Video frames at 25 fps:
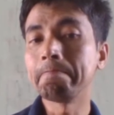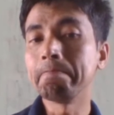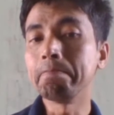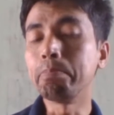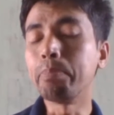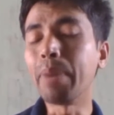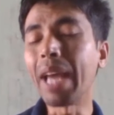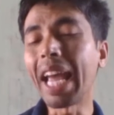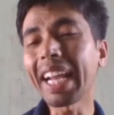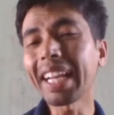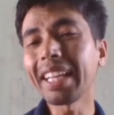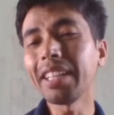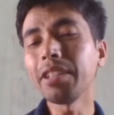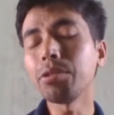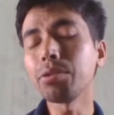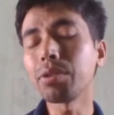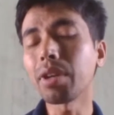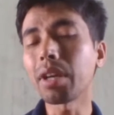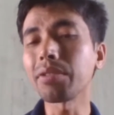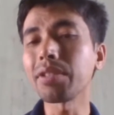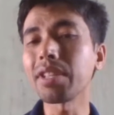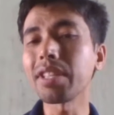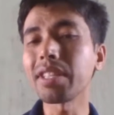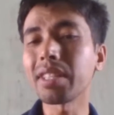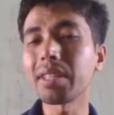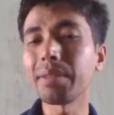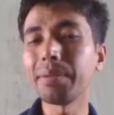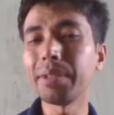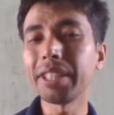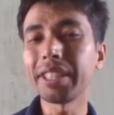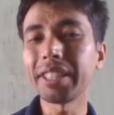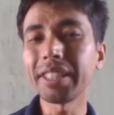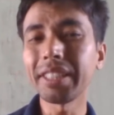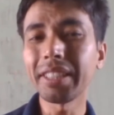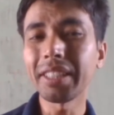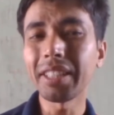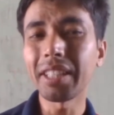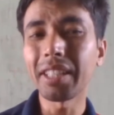Back in
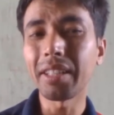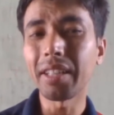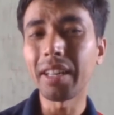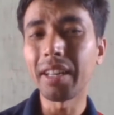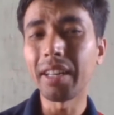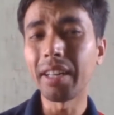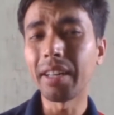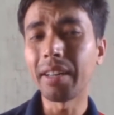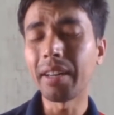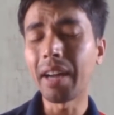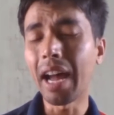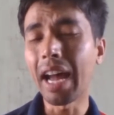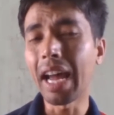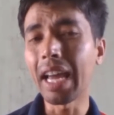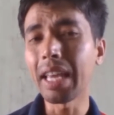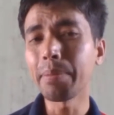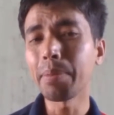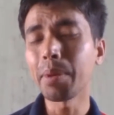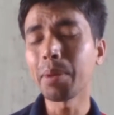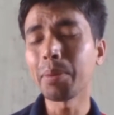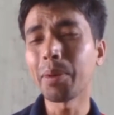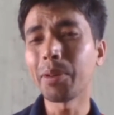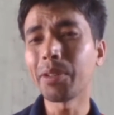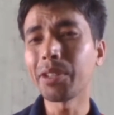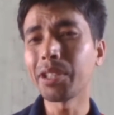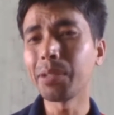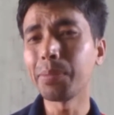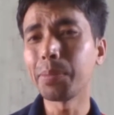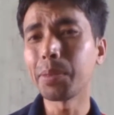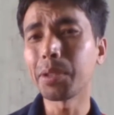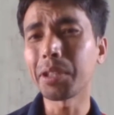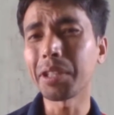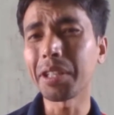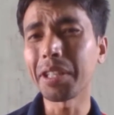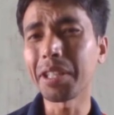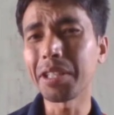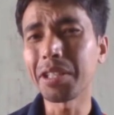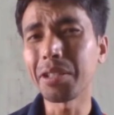2017, the hype about
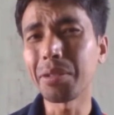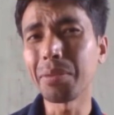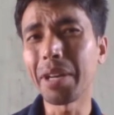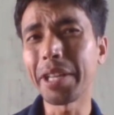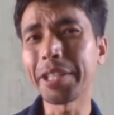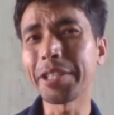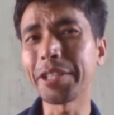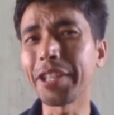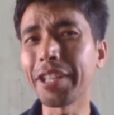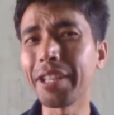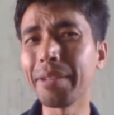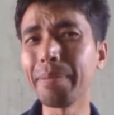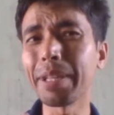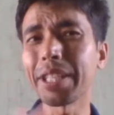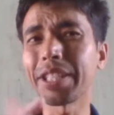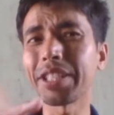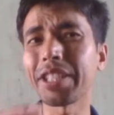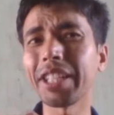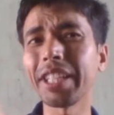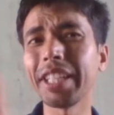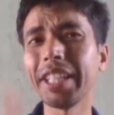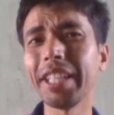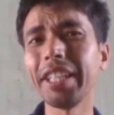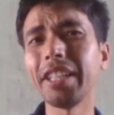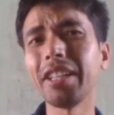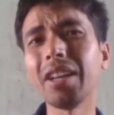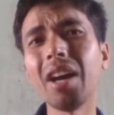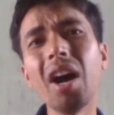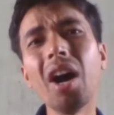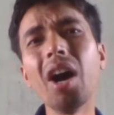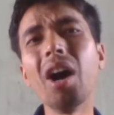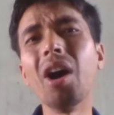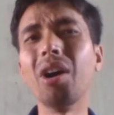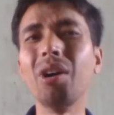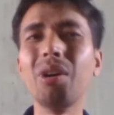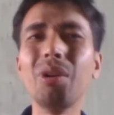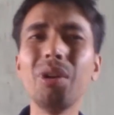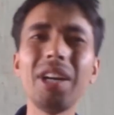cryptocurrency was investing it,
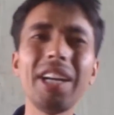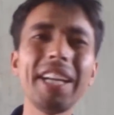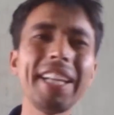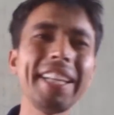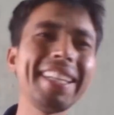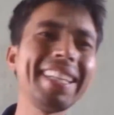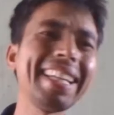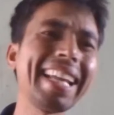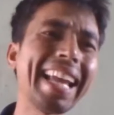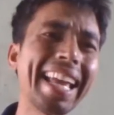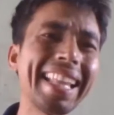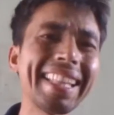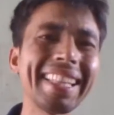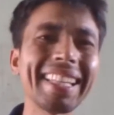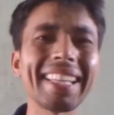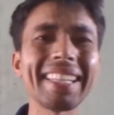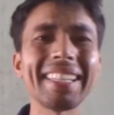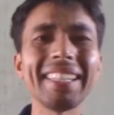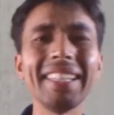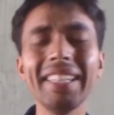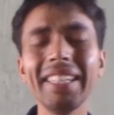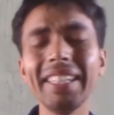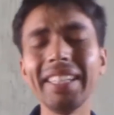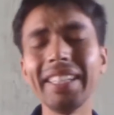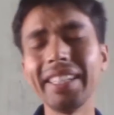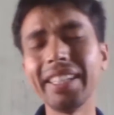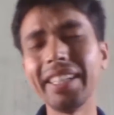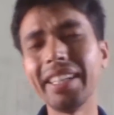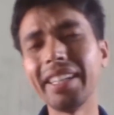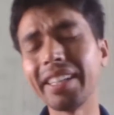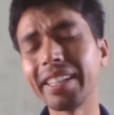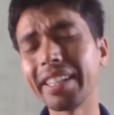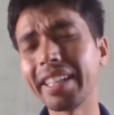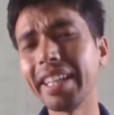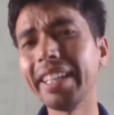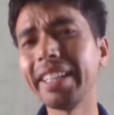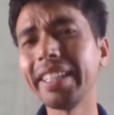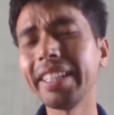holding, and then
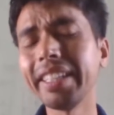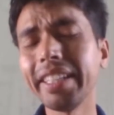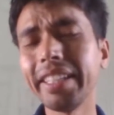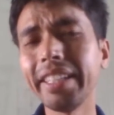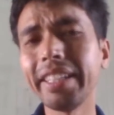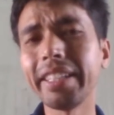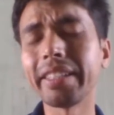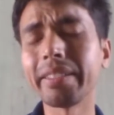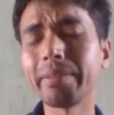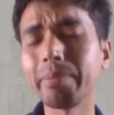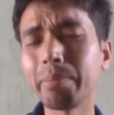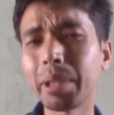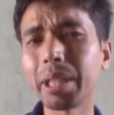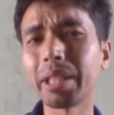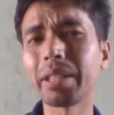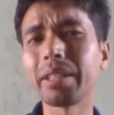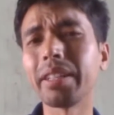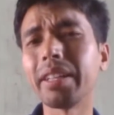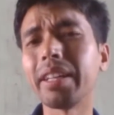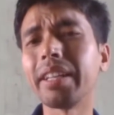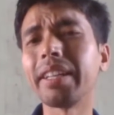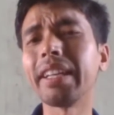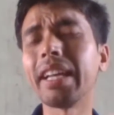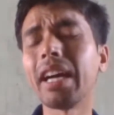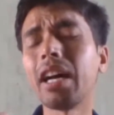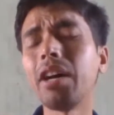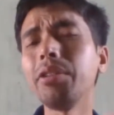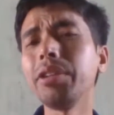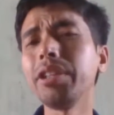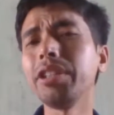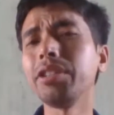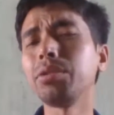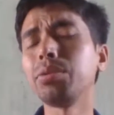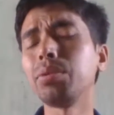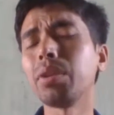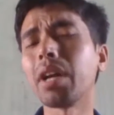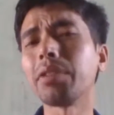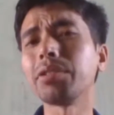getting a return. But now in
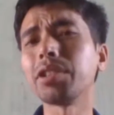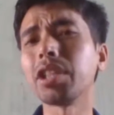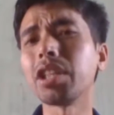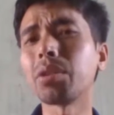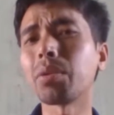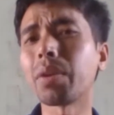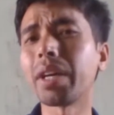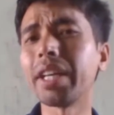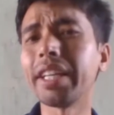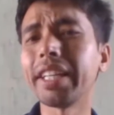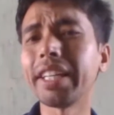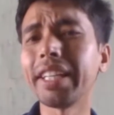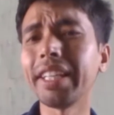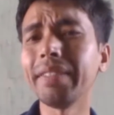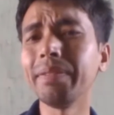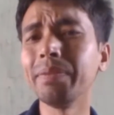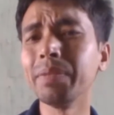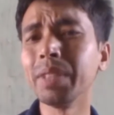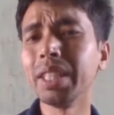2020,